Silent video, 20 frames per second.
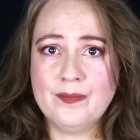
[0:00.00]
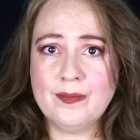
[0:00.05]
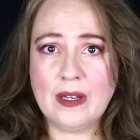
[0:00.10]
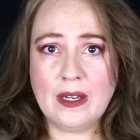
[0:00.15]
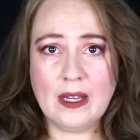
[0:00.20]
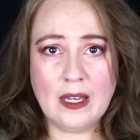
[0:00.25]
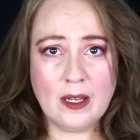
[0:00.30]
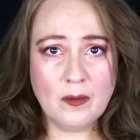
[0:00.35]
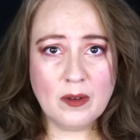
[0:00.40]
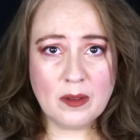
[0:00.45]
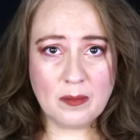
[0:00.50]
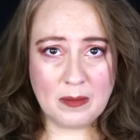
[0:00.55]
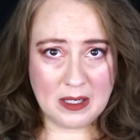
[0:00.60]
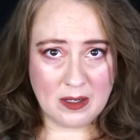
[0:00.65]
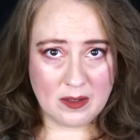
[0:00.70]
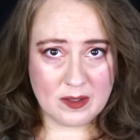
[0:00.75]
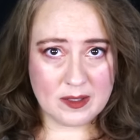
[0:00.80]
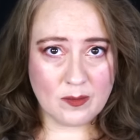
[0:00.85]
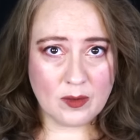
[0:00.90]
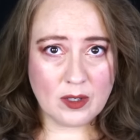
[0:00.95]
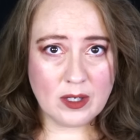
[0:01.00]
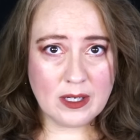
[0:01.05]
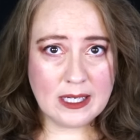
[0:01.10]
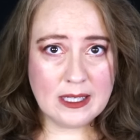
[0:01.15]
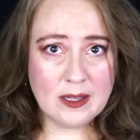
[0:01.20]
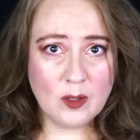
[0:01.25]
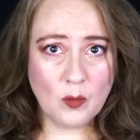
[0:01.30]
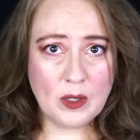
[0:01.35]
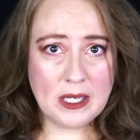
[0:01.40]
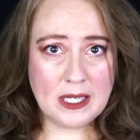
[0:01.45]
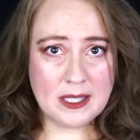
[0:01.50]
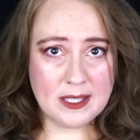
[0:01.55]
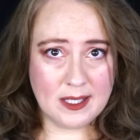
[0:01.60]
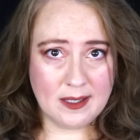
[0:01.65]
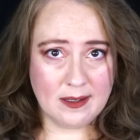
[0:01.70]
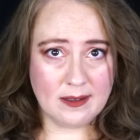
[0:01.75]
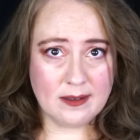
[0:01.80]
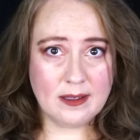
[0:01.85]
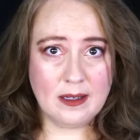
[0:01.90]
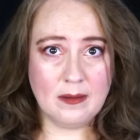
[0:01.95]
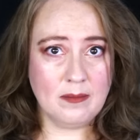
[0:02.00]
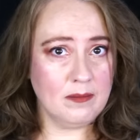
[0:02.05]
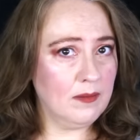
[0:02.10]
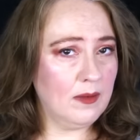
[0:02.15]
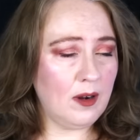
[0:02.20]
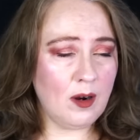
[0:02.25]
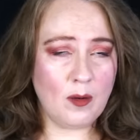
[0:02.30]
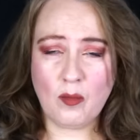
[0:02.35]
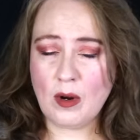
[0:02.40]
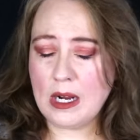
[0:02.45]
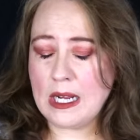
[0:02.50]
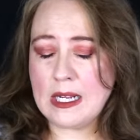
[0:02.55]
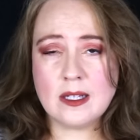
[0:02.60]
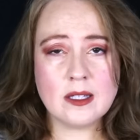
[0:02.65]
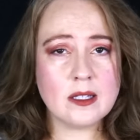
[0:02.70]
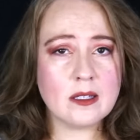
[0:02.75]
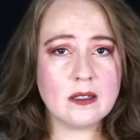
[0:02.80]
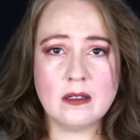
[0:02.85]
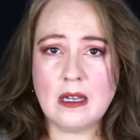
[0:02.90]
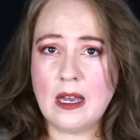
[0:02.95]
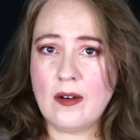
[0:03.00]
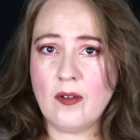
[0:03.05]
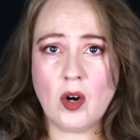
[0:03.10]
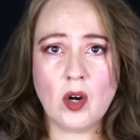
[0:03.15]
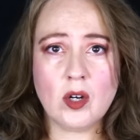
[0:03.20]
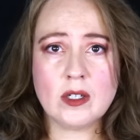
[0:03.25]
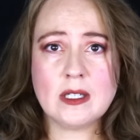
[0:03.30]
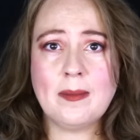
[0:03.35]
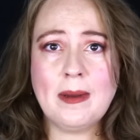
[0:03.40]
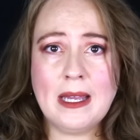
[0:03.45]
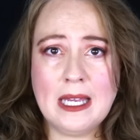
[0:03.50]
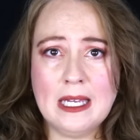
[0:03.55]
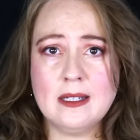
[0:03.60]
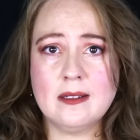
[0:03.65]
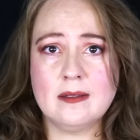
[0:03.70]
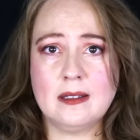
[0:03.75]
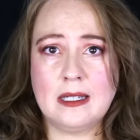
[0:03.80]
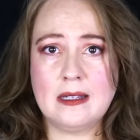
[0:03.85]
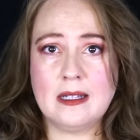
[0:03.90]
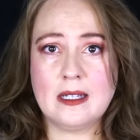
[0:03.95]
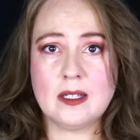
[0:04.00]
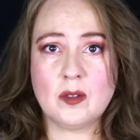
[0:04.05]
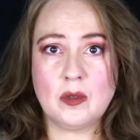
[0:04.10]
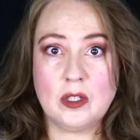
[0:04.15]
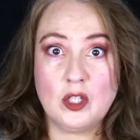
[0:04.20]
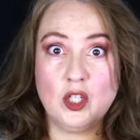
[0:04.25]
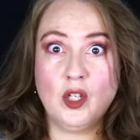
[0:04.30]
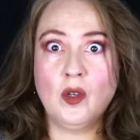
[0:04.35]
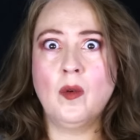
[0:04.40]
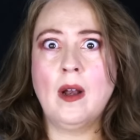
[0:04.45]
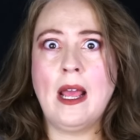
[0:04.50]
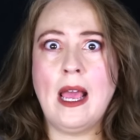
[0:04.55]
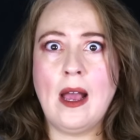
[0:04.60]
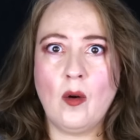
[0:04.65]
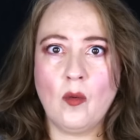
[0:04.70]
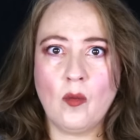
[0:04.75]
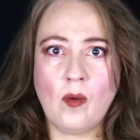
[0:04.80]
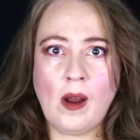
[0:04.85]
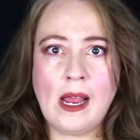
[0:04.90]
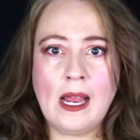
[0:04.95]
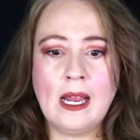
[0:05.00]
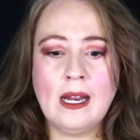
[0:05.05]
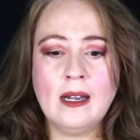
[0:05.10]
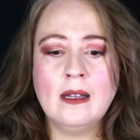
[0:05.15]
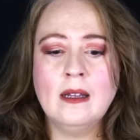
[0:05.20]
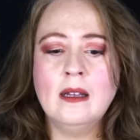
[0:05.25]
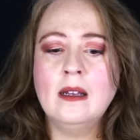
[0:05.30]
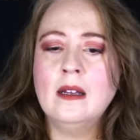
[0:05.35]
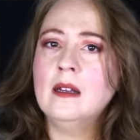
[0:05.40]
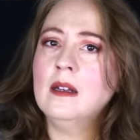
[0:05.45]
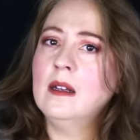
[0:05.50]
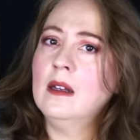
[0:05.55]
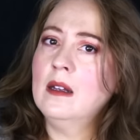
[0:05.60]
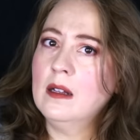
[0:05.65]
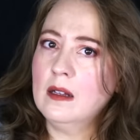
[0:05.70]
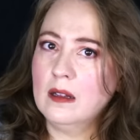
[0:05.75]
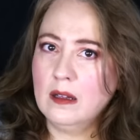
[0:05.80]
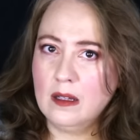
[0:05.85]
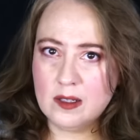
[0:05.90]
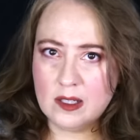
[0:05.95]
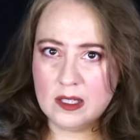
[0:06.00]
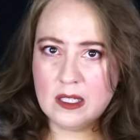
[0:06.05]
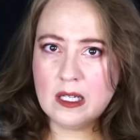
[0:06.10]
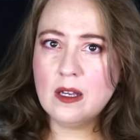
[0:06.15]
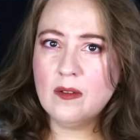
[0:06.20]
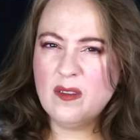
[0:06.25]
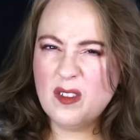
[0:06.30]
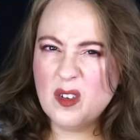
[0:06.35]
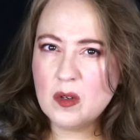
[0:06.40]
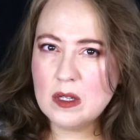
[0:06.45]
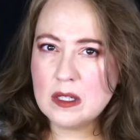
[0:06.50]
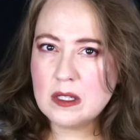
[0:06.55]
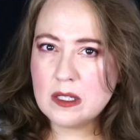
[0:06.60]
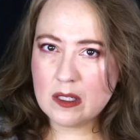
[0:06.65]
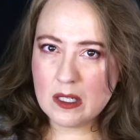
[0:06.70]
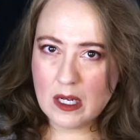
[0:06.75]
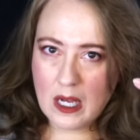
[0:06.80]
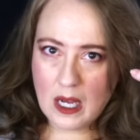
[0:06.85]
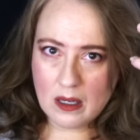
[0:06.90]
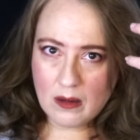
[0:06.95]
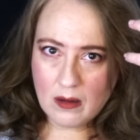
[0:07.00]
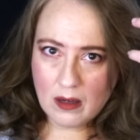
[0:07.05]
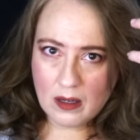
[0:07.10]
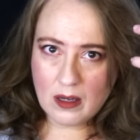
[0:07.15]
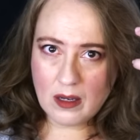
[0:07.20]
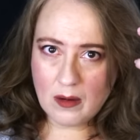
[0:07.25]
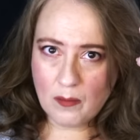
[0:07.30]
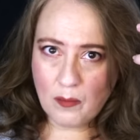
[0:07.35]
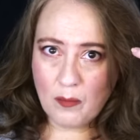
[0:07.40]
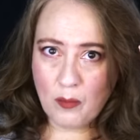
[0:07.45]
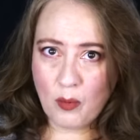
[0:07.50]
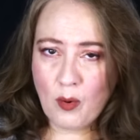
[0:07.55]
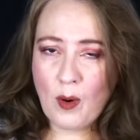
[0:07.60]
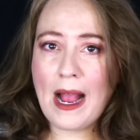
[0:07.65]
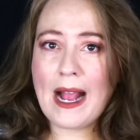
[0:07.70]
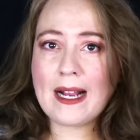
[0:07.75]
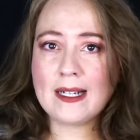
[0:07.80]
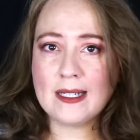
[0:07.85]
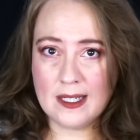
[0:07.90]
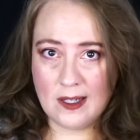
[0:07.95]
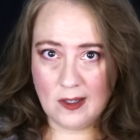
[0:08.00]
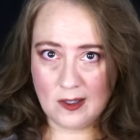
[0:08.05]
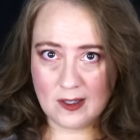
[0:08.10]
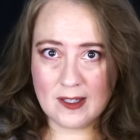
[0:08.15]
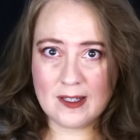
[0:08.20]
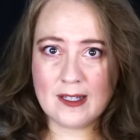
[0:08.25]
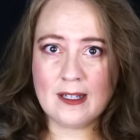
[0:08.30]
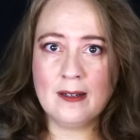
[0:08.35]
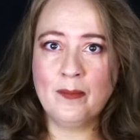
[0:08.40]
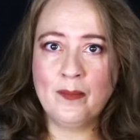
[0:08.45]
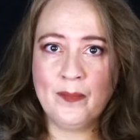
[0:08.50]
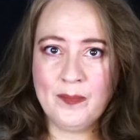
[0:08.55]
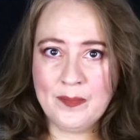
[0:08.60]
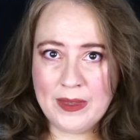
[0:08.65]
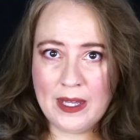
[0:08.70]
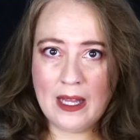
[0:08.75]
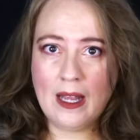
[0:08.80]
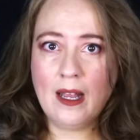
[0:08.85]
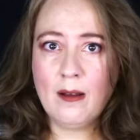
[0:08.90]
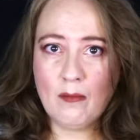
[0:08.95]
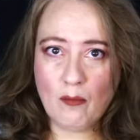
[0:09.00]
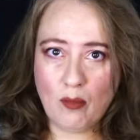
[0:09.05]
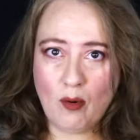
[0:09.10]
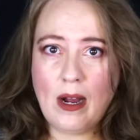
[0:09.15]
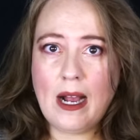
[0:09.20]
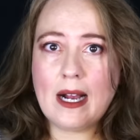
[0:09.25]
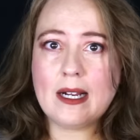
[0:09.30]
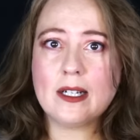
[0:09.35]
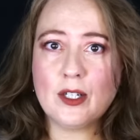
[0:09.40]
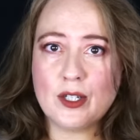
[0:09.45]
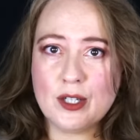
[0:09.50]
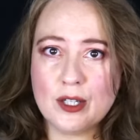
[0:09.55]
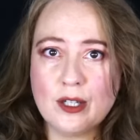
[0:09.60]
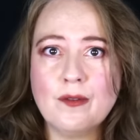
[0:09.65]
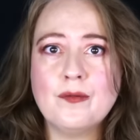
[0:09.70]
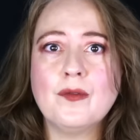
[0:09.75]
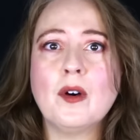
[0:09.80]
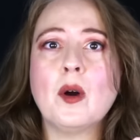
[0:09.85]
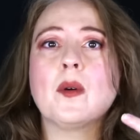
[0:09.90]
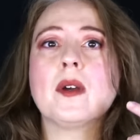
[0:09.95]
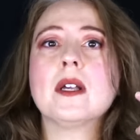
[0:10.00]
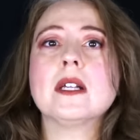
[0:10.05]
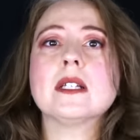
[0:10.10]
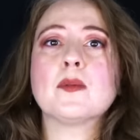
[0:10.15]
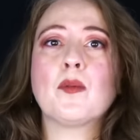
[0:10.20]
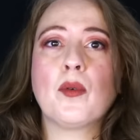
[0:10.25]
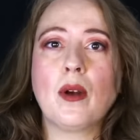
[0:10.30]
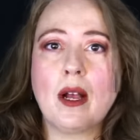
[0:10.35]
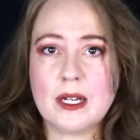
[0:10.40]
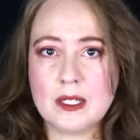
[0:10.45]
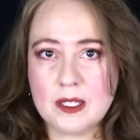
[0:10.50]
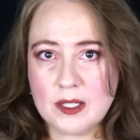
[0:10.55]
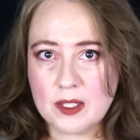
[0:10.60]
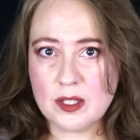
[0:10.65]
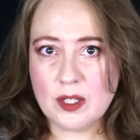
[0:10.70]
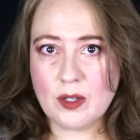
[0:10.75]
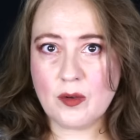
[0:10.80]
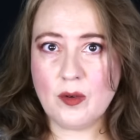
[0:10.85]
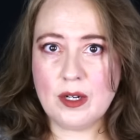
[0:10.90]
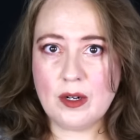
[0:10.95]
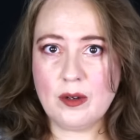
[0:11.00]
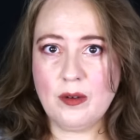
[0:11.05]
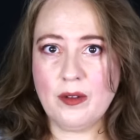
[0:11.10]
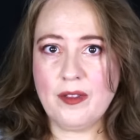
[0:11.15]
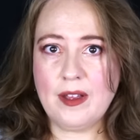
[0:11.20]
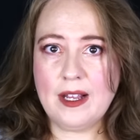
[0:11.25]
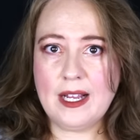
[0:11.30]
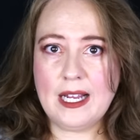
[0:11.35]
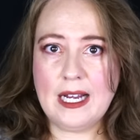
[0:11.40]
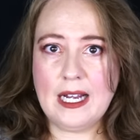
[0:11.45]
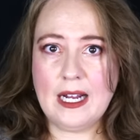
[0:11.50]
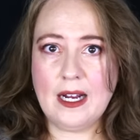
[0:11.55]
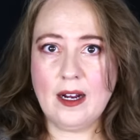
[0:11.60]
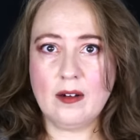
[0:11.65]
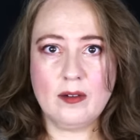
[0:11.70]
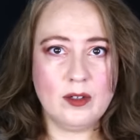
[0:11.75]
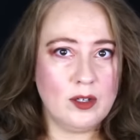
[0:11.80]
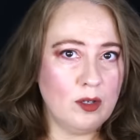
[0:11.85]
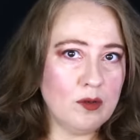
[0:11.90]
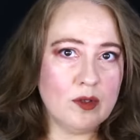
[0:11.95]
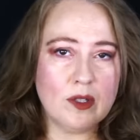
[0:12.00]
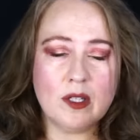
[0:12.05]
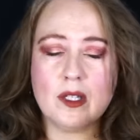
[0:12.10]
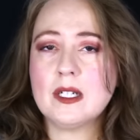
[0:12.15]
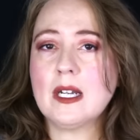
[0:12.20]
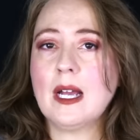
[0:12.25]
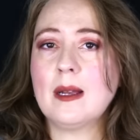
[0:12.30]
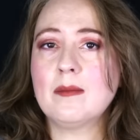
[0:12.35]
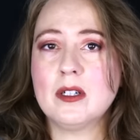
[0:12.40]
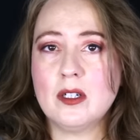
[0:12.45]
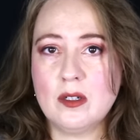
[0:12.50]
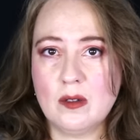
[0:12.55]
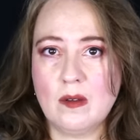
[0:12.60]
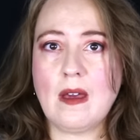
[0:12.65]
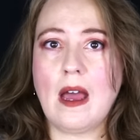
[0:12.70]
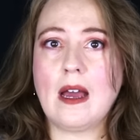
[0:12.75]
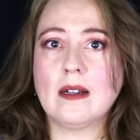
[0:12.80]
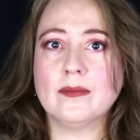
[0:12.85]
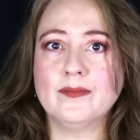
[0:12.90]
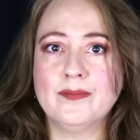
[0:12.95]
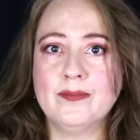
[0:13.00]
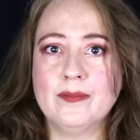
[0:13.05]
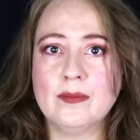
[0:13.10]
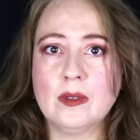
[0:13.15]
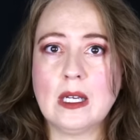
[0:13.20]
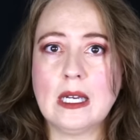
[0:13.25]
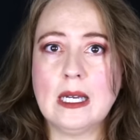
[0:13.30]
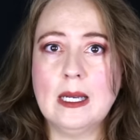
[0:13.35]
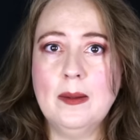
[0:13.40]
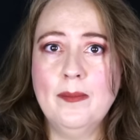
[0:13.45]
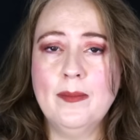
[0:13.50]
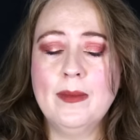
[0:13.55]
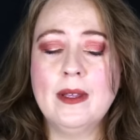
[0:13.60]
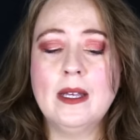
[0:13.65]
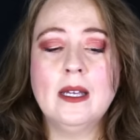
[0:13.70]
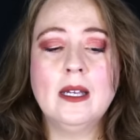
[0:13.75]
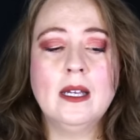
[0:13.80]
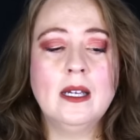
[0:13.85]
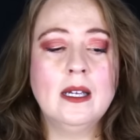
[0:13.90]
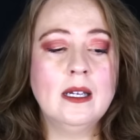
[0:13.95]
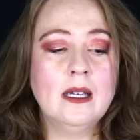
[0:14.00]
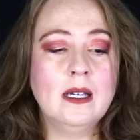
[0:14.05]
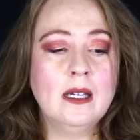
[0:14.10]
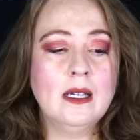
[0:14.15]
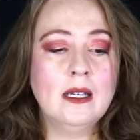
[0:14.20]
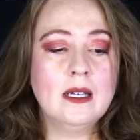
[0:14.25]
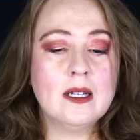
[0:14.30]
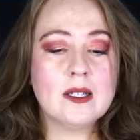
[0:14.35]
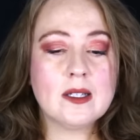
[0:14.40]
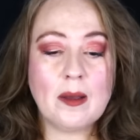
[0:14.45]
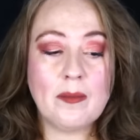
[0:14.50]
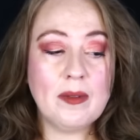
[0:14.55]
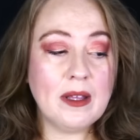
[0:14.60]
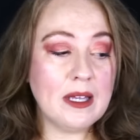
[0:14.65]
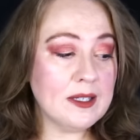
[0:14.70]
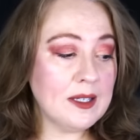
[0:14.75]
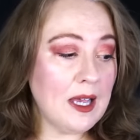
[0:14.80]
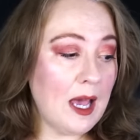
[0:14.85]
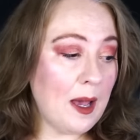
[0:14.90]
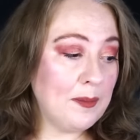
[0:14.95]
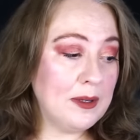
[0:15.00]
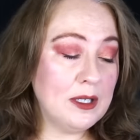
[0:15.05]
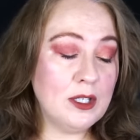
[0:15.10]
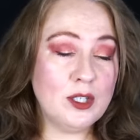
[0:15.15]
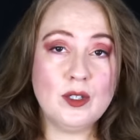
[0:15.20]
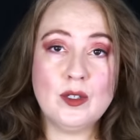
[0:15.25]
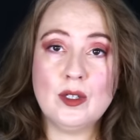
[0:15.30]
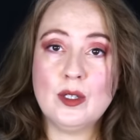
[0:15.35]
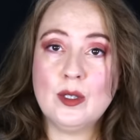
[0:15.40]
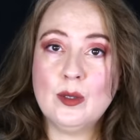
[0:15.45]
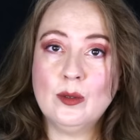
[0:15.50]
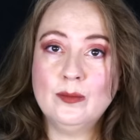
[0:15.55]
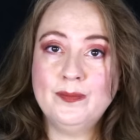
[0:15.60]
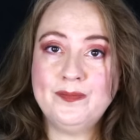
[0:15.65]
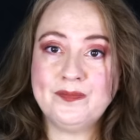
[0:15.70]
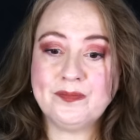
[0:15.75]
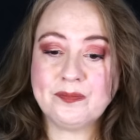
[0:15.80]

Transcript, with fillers: Now hang with me here because we're going to get in the weeds here. And our brains have a hard time handling this. We tune out, right? Let's see if you can stay. Practice. Practice the focus. Practice the critical thinking here. Use this time to do that, okay? Something has happened to you.